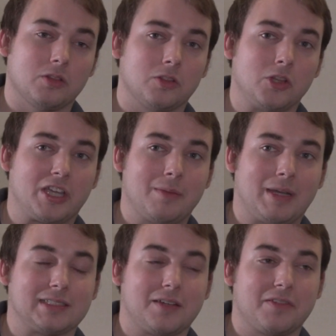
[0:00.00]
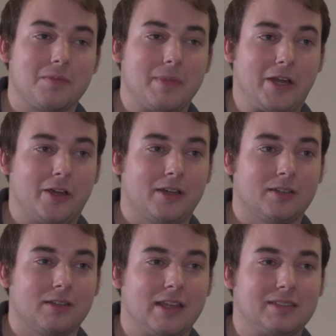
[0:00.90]
looking at myself in the
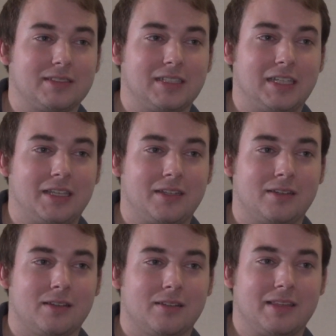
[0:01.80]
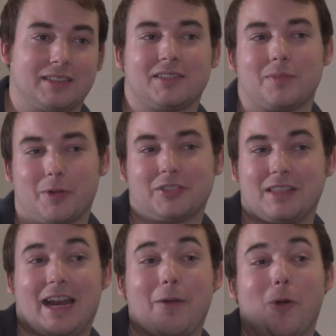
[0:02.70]
mirror and seeing this is the
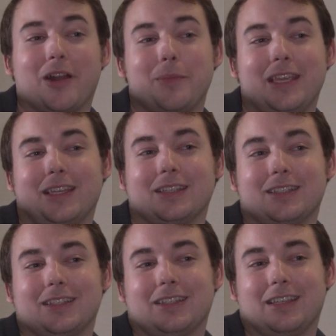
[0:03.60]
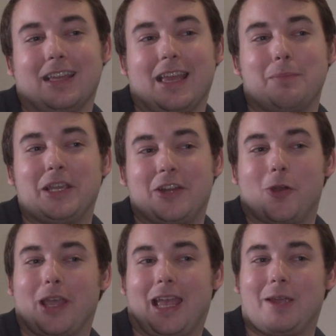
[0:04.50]
person that I want to be and being
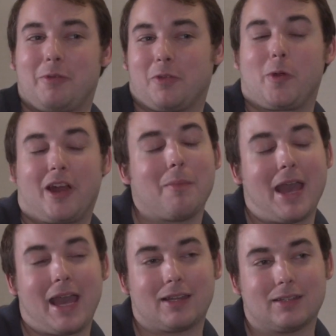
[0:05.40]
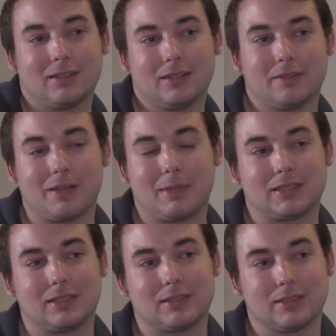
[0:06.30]
okay with where I'm at, if that
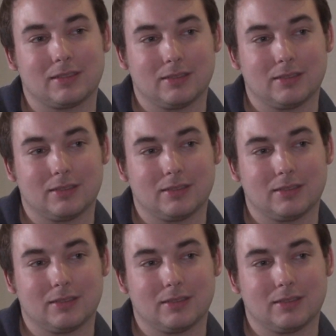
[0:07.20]
makes sense.